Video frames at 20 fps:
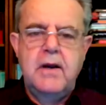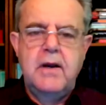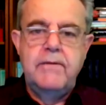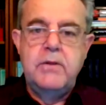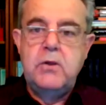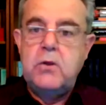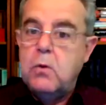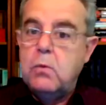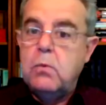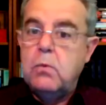
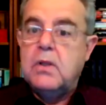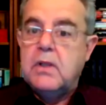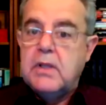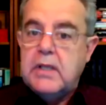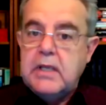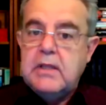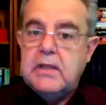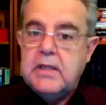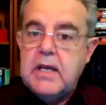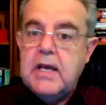You will
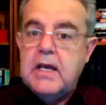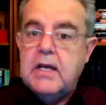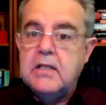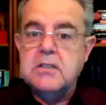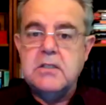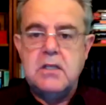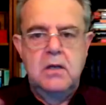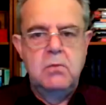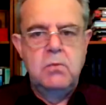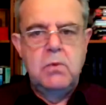lead
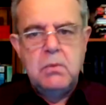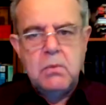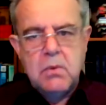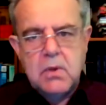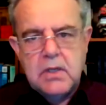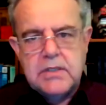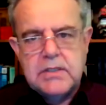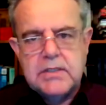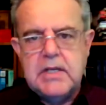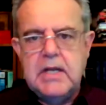this and we
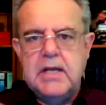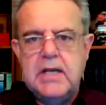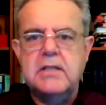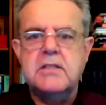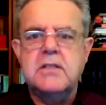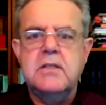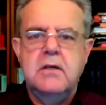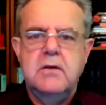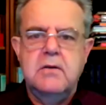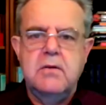will
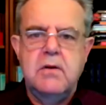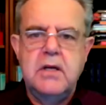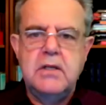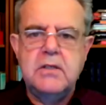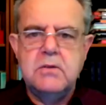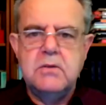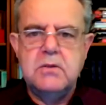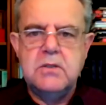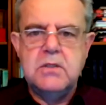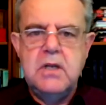assist, right?
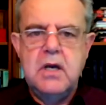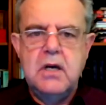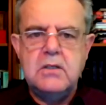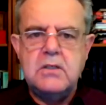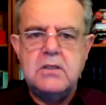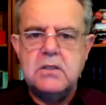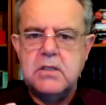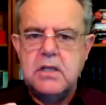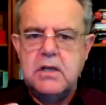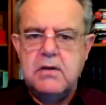So it's not
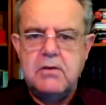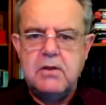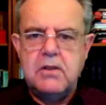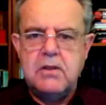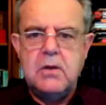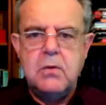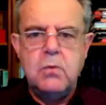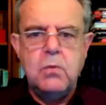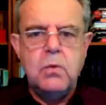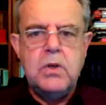just
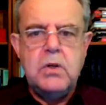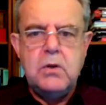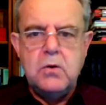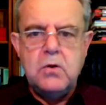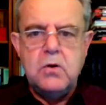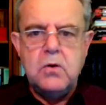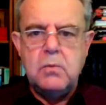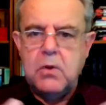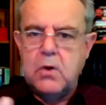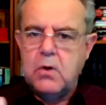everything we
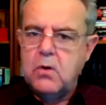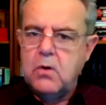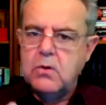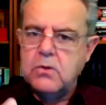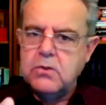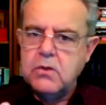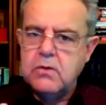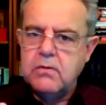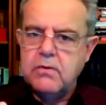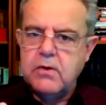do, but
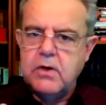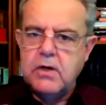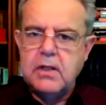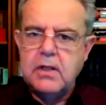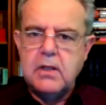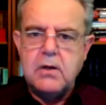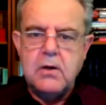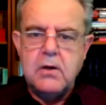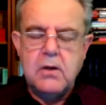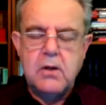also very
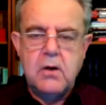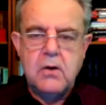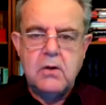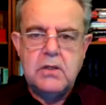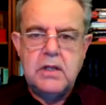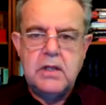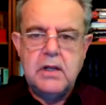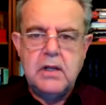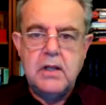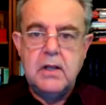clearly
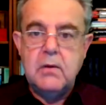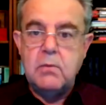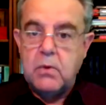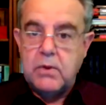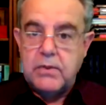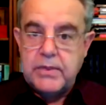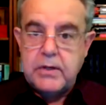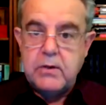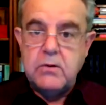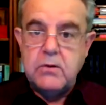articulate what
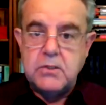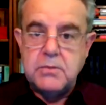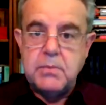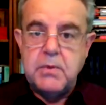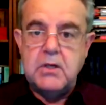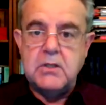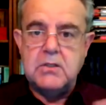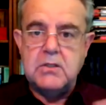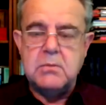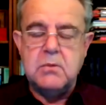they're
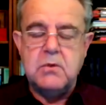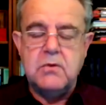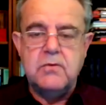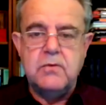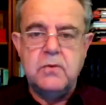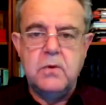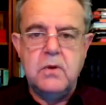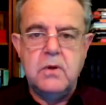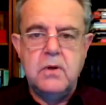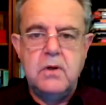responsible
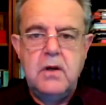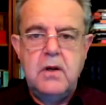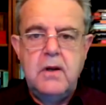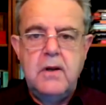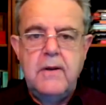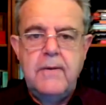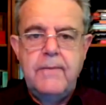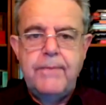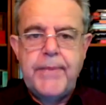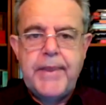for.
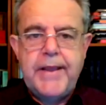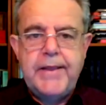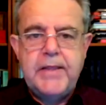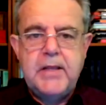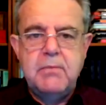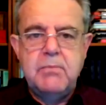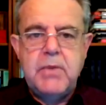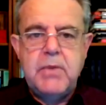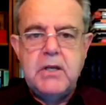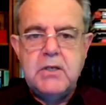And
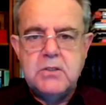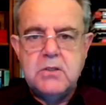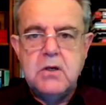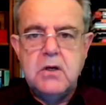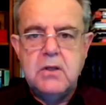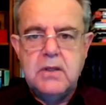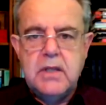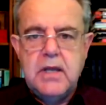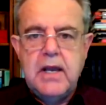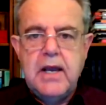then based
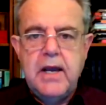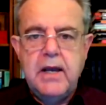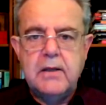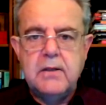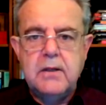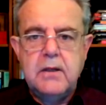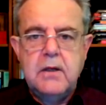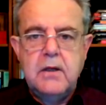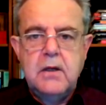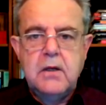on that,
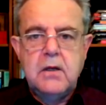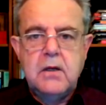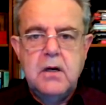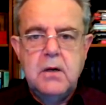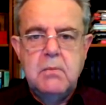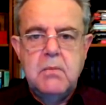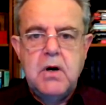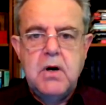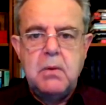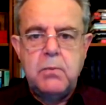
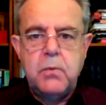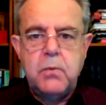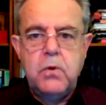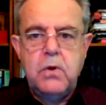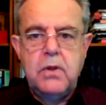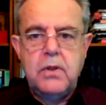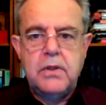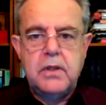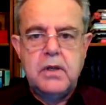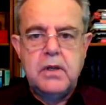come up
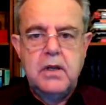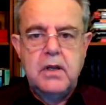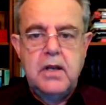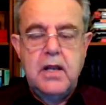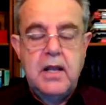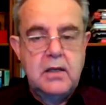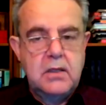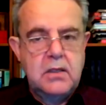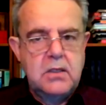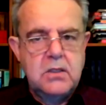with an
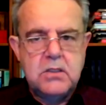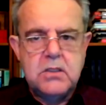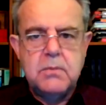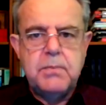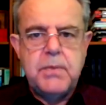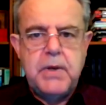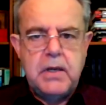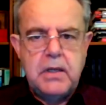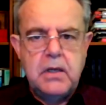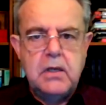
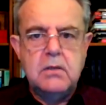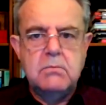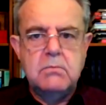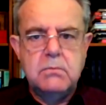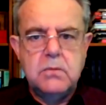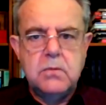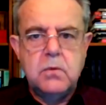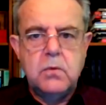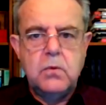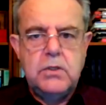anticipated
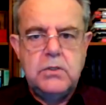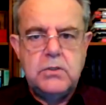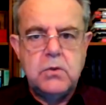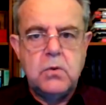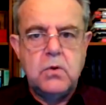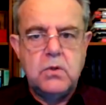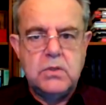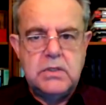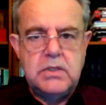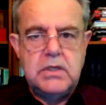
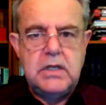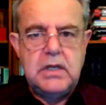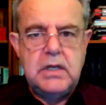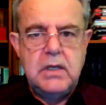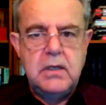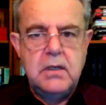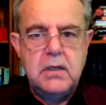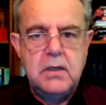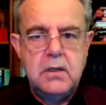resource need.